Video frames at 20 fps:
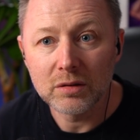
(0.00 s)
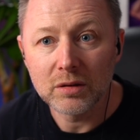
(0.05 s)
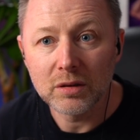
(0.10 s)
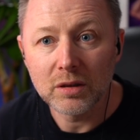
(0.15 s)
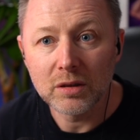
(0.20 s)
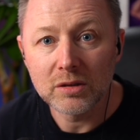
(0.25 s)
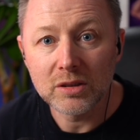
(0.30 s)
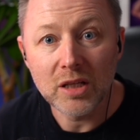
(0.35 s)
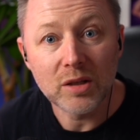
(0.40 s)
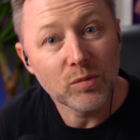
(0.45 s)

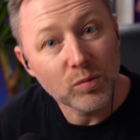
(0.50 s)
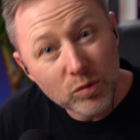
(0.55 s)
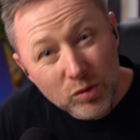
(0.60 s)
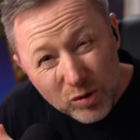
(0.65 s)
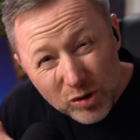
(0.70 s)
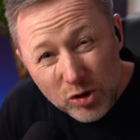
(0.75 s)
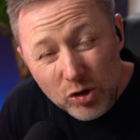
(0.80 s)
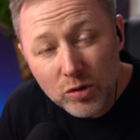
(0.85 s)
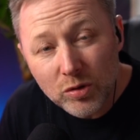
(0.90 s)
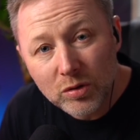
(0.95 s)
He said, could
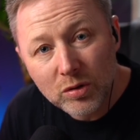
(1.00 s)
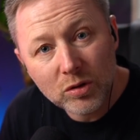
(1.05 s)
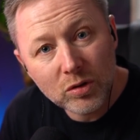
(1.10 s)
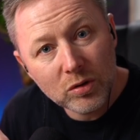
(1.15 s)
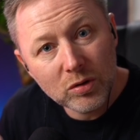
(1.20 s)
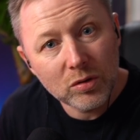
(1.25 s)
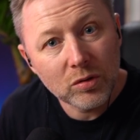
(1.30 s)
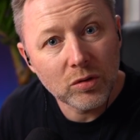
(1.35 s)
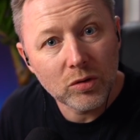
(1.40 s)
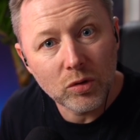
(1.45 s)
you
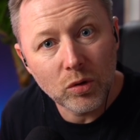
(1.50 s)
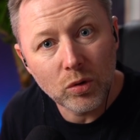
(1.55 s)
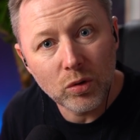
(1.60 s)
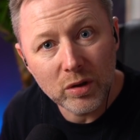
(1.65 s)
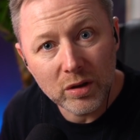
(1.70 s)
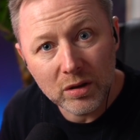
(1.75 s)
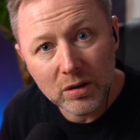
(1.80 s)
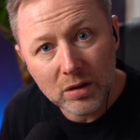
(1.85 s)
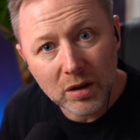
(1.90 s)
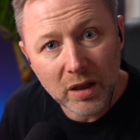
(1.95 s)
go
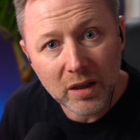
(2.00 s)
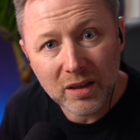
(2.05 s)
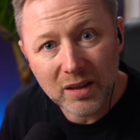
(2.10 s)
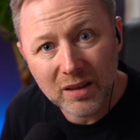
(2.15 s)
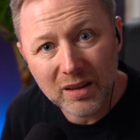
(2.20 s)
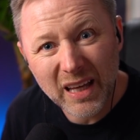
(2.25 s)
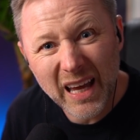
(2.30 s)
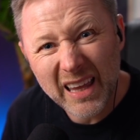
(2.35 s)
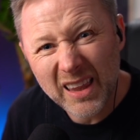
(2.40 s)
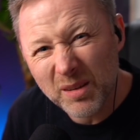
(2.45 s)
and
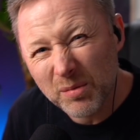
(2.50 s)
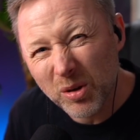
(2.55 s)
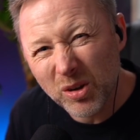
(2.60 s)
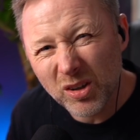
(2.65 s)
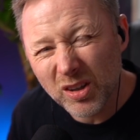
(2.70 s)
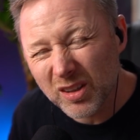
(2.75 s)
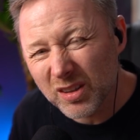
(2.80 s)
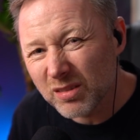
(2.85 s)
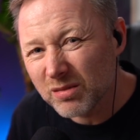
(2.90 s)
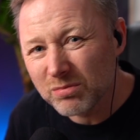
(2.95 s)
get them out
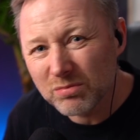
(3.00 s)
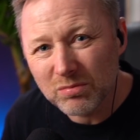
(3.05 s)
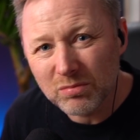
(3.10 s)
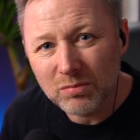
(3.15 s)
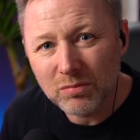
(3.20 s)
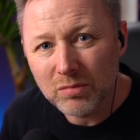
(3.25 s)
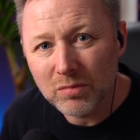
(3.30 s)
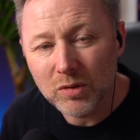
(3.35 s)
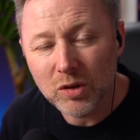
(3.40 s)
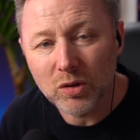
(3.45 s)
and,
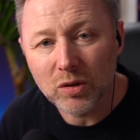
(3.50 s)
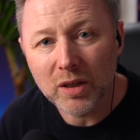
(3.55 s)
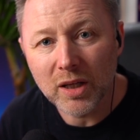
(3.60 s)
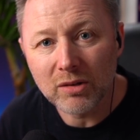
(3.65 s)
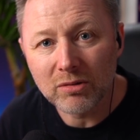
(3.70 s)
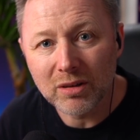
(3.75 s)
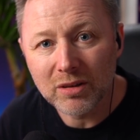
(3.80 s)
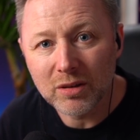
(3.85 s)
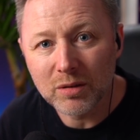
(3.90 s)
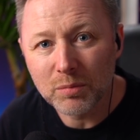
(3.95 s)
you know, get
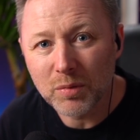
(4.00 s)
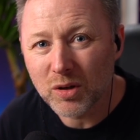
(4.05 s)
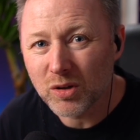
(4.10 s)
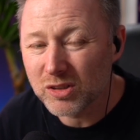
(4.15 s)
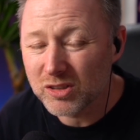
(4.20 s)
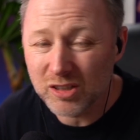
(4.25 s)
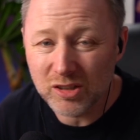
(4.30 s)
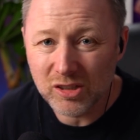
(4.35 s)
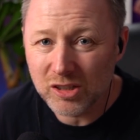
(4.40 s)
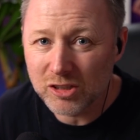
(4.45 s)
rid of them because
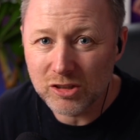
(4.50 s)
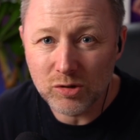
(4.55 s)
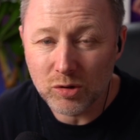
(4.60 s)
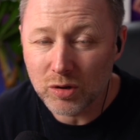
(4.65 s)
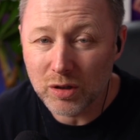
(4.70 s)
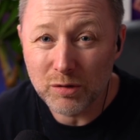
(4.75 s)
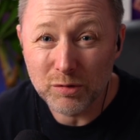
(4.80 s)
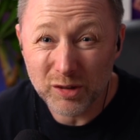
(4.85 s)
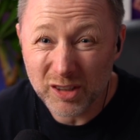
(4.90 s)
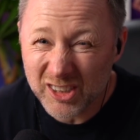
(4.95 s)
they're just not going
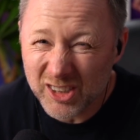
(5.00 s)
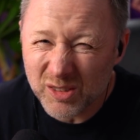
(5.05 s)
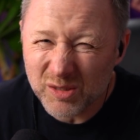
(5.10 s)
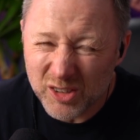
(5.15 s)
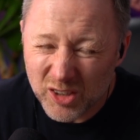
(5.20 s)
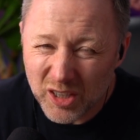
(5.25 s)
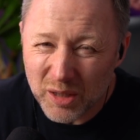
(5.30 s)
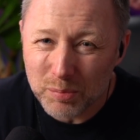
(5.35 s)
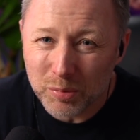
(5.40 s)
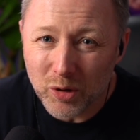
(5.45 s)
to flush, it was
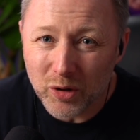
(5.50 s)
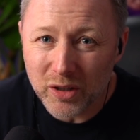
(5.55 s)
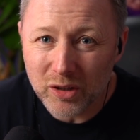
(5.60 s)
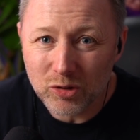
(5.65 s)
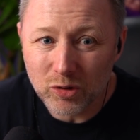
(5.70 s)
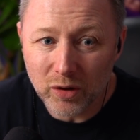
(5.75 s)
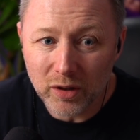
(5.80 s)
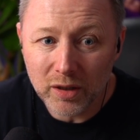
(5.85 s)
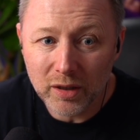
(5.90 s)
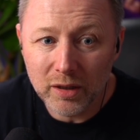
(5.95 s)
going to block the
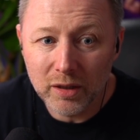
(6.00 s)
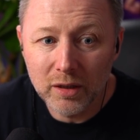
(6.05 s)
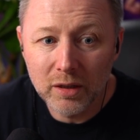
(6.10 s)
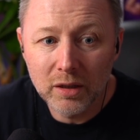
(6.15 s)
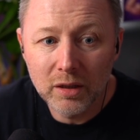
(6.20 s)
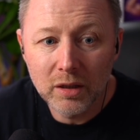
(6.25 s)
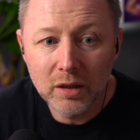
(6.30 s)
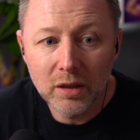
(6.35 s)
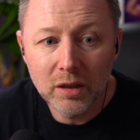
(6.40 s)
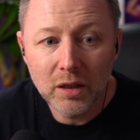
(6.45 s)
toilet.
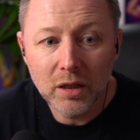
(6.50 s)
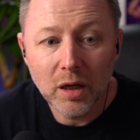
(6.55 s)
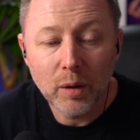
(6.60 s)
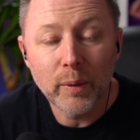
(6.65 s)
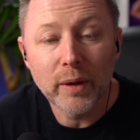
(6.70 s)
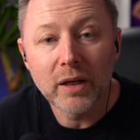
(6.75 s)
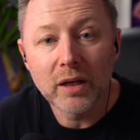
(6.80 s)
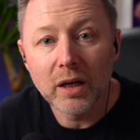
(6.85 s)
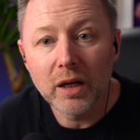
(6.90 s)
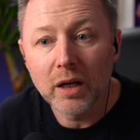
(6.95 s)
I
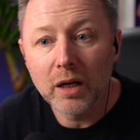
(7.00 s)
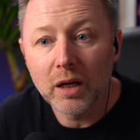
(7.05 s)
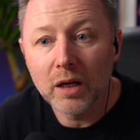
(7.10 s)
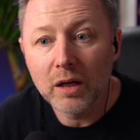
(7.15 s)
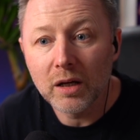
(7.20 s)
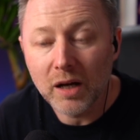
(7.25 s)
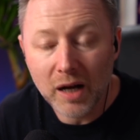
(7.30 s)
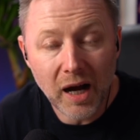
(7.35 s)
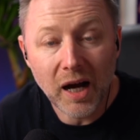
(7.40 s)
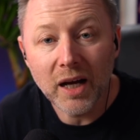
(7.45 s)
went,
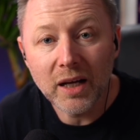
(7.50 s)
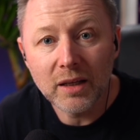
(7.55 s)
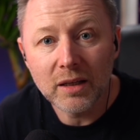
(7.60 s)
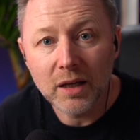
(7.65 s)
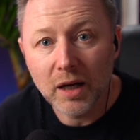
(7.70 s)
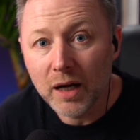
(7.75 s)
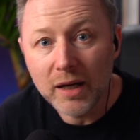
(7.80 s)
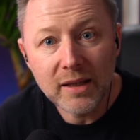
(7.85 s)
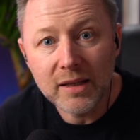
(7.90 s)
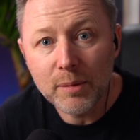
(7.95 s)

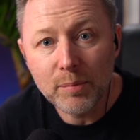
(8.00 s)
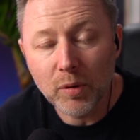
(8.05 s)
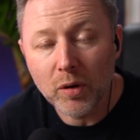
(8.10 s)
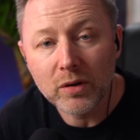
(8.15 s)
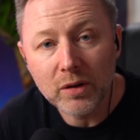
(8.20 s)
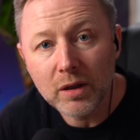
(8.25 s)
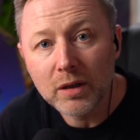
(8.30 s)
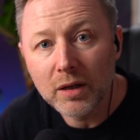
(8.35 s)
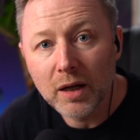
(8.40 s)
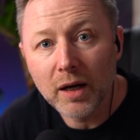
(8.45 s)
aye, no
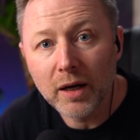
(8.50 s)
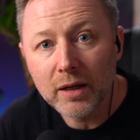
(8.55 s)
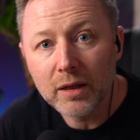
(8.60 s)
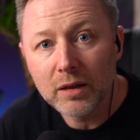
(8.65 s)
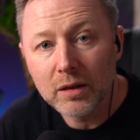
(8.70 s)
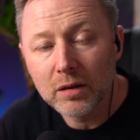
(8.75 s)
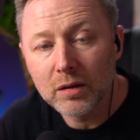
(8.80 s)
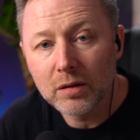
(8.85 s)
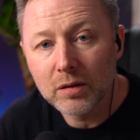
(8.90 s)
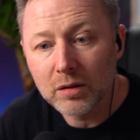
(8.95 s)
bother, aye.
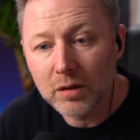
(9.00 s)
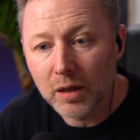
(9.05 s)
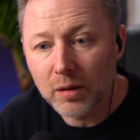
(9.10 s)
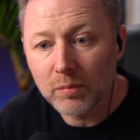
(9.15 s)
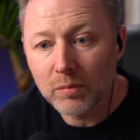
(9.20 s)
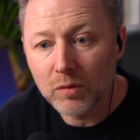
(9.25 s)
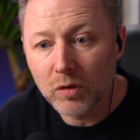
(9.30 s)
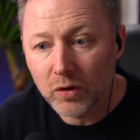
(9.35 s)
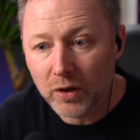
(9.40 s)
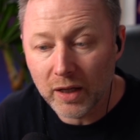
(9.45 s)
Yep,
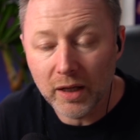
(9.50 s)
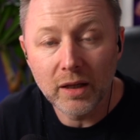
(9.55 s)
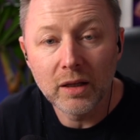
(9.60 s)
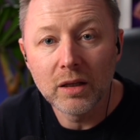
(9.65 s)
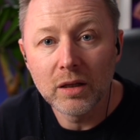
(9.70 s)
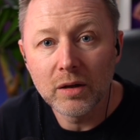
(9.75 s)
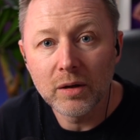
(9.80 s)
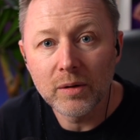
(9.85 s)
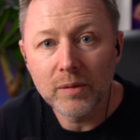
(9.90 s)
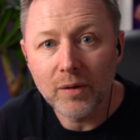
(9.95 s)
alright then.
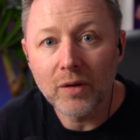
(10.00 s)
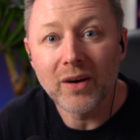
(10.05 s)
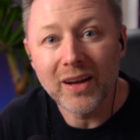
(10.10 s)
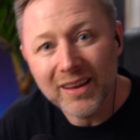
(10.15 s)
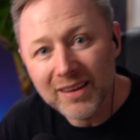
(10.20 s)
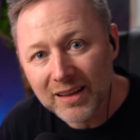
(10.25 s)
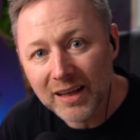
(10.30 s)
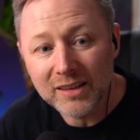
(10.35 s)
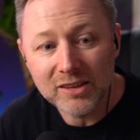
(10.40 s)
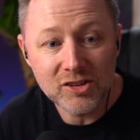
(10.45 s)
Alright,
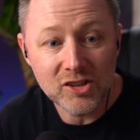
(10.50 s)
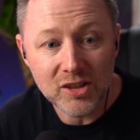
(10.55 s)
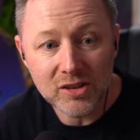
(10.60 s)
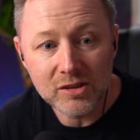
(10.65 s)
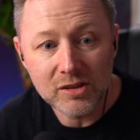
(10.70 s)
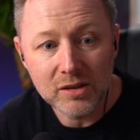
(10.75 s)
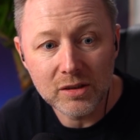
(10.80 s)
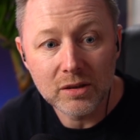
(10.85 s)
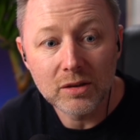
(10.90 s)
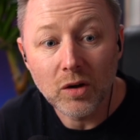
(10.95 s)
thanks, cheers.
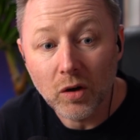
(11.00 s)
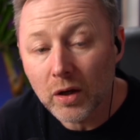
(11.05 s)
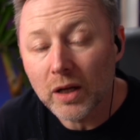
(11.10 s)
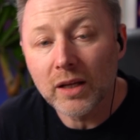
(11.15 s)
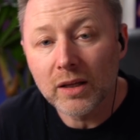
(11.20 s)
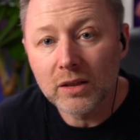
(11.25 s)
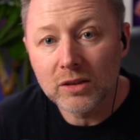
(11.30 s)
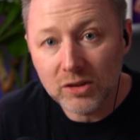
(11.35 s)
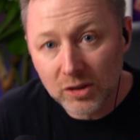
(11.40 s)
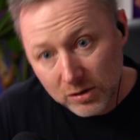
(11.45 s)
Alright,
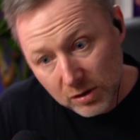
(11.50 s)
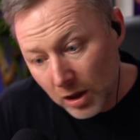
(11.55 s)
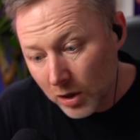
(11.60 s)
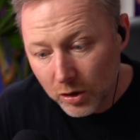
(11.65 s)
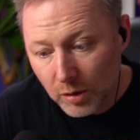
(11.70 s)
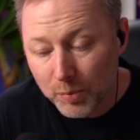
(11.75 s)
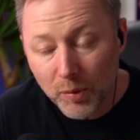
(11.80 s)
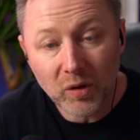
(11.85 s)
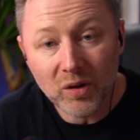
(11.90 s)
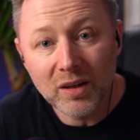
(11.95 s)
just not to
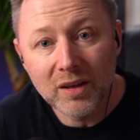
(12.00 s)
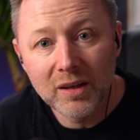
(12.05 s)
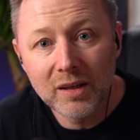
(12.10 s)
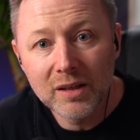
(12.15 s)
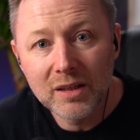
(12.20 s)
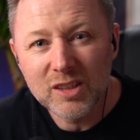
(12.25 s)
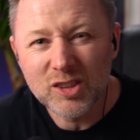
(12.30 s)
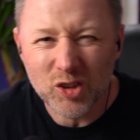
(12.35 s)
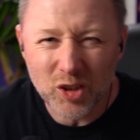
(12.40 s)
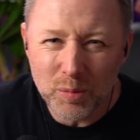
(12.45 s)
bother.
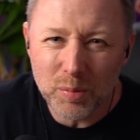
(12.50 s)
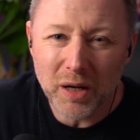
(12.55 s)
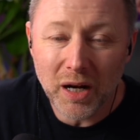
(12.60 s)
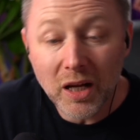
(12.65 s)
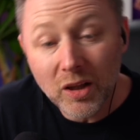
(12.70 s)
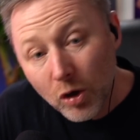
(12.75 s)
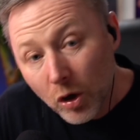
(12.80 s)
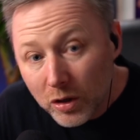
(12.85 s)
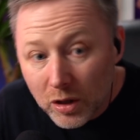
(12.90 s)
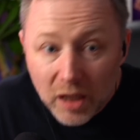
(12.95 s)
Sorry about that.
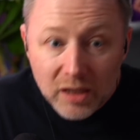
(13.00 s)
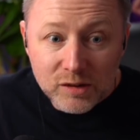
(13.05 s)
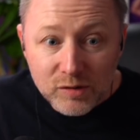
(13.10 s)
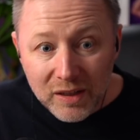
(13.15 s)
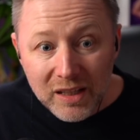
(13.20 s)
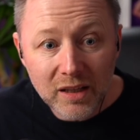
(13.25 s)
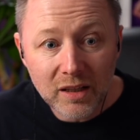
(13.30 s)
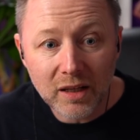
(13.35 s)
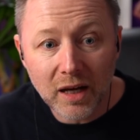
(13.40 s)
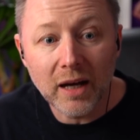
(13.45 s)
No, it's fine.
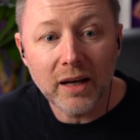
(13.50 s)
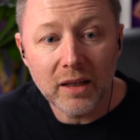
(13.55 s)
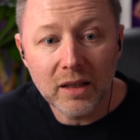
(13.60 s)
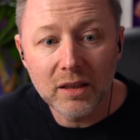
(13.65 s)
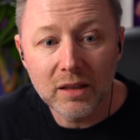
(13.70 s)
Aye.